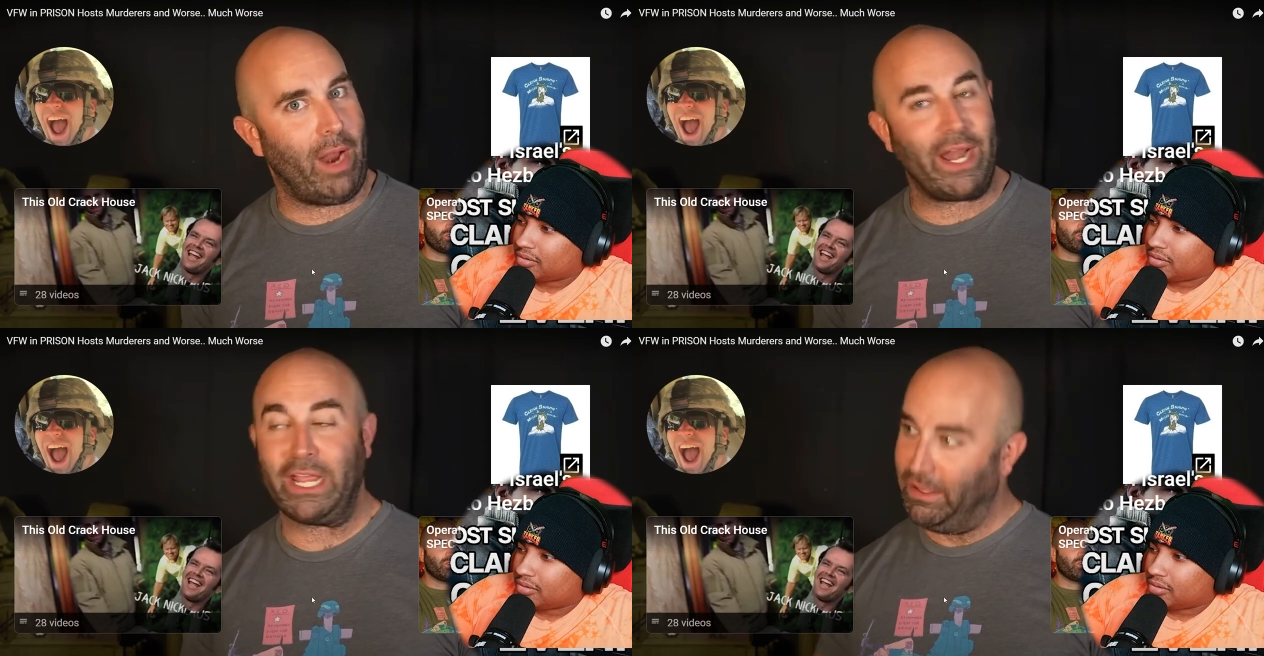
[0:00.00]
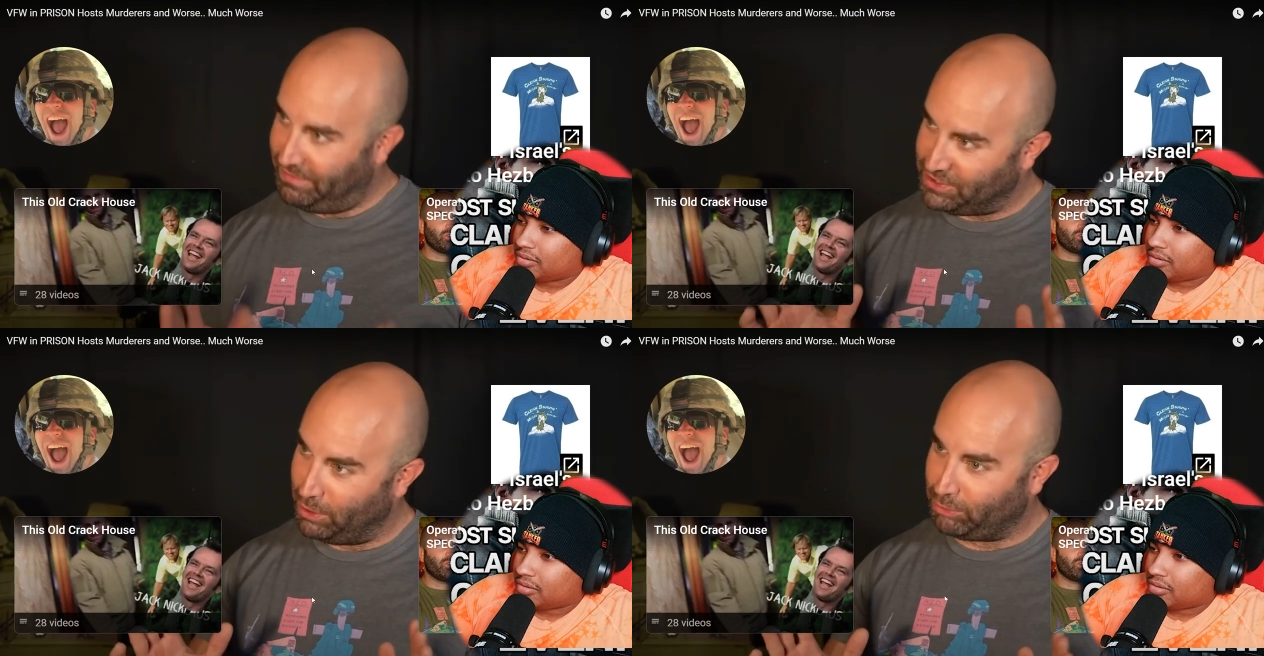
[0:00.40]
Speaker 1: ready.
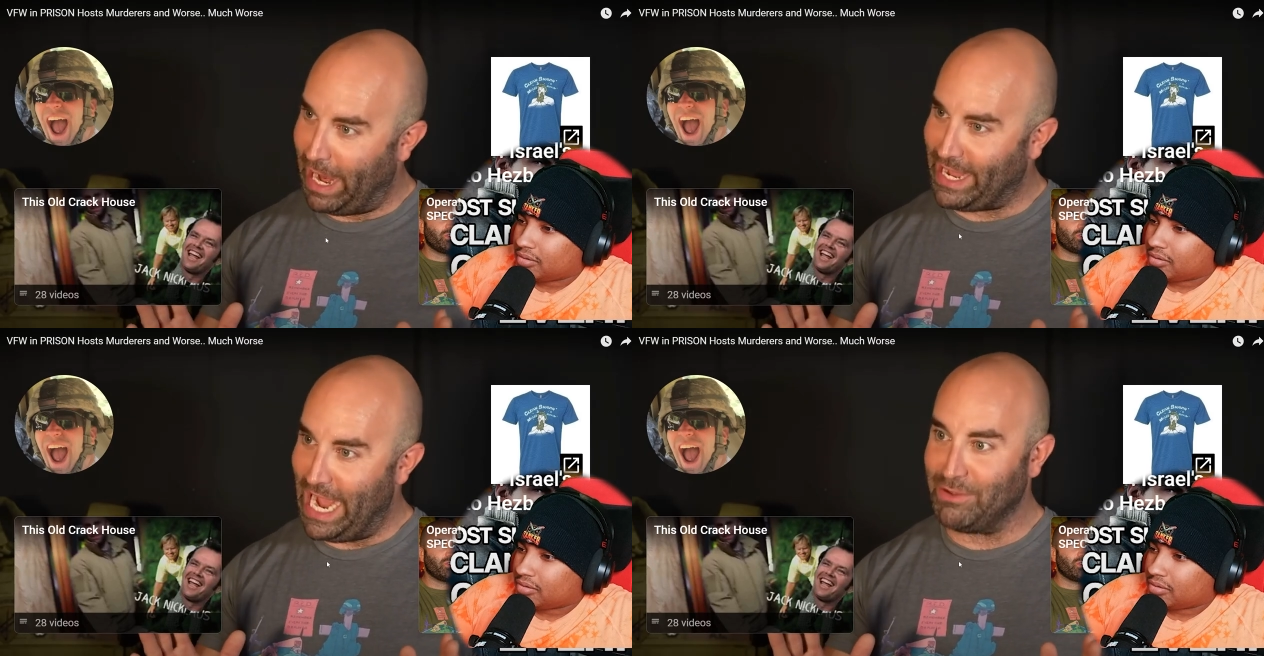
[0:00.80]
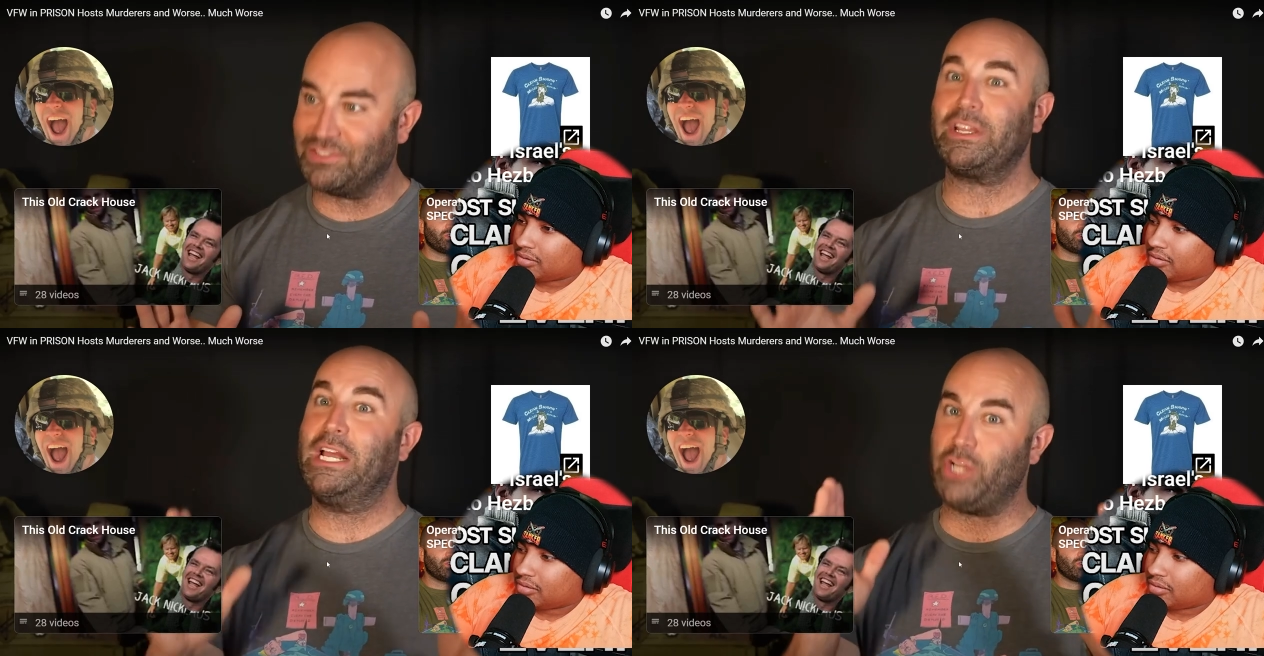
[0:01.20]
This old Crack
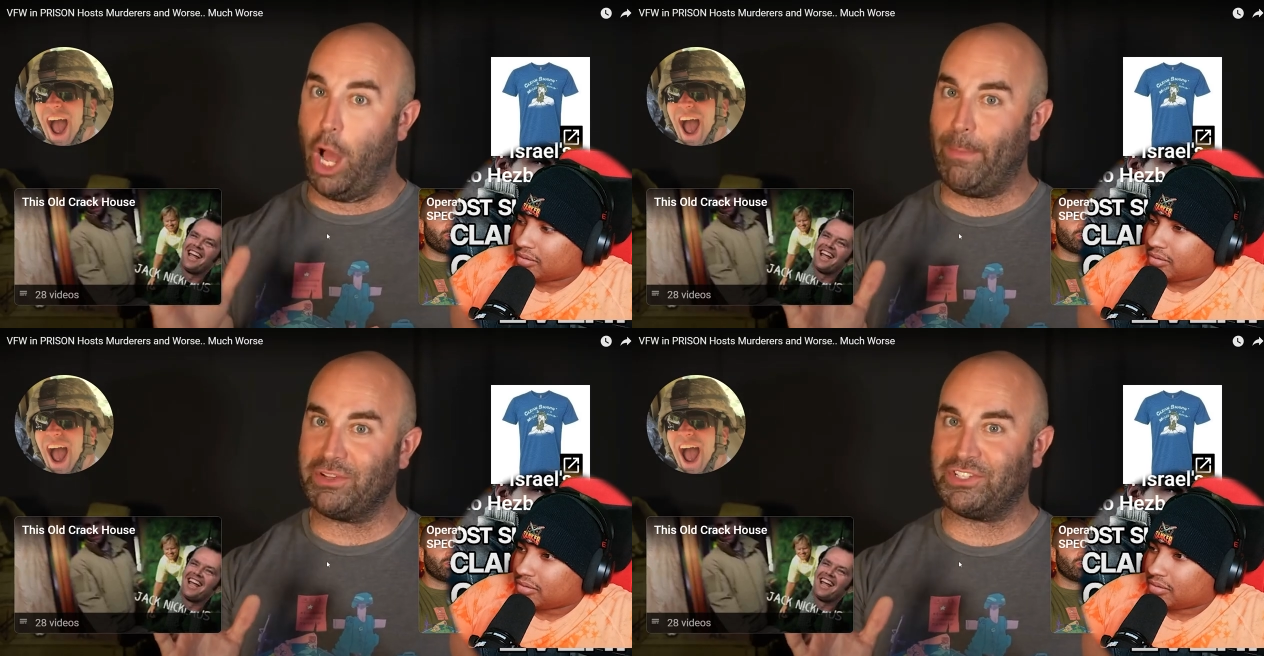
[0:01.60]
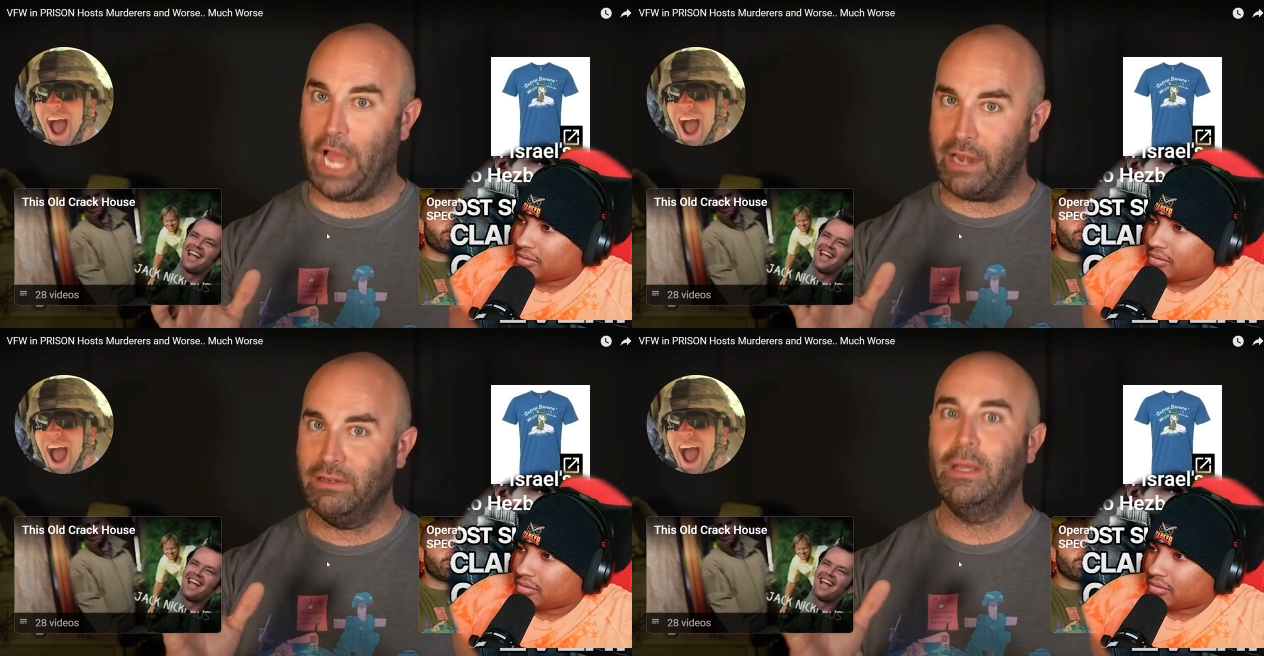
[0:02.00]
House, it's almost
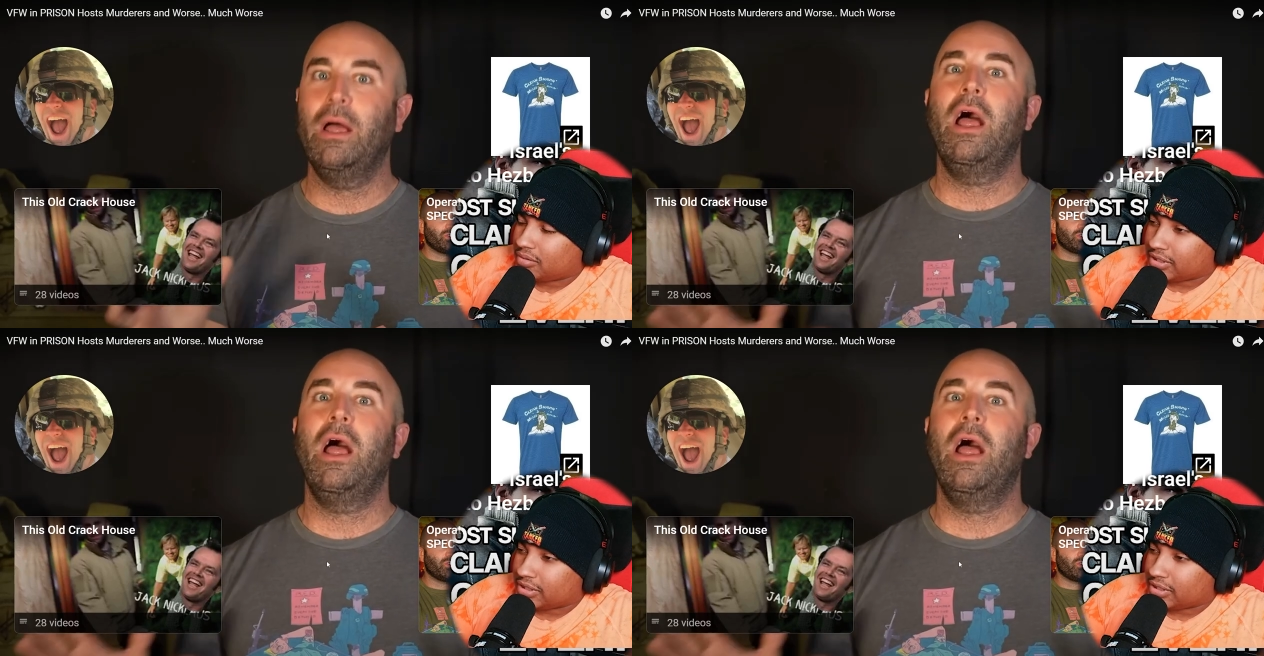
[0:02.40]
done.